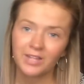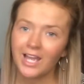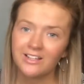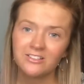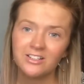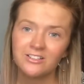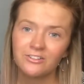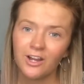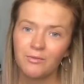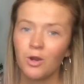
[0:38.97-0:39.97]
I asked on
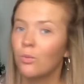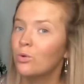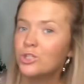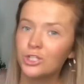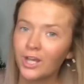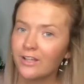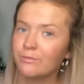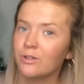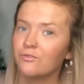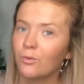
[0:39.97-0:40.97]
Instagram, would you guys
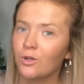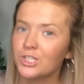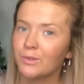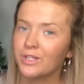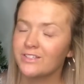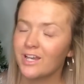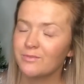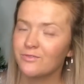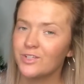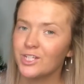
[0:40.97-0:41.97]
be up for watching one of these
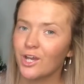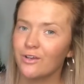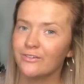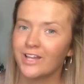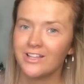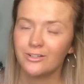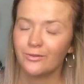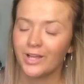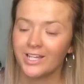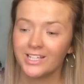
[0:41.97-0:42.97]
types of videos? And
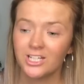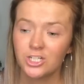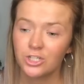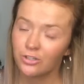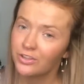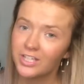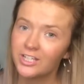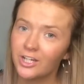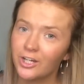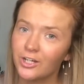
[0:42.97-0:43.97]
you were like, sure
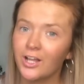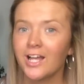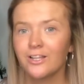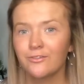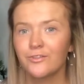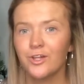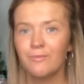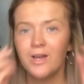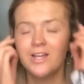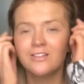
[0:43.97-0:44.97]
thing, girl, I love
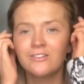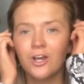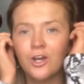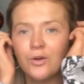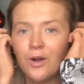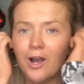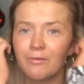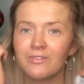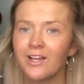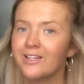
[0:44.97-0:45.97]
them. So I
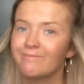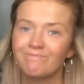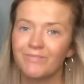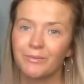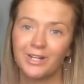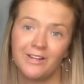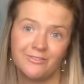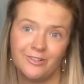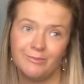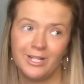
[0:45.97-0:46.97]
was like, I'm gonna have
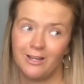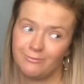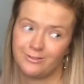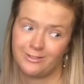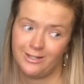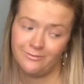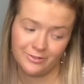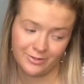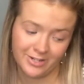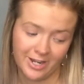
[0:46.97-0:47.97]
to film it now. I'm just gonna
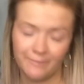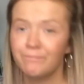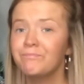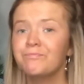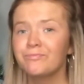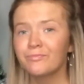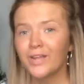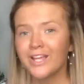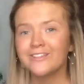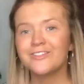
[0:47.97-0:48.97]
have to, aren't I?
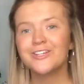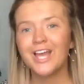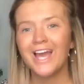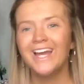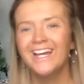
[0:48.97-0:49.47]
So yeah.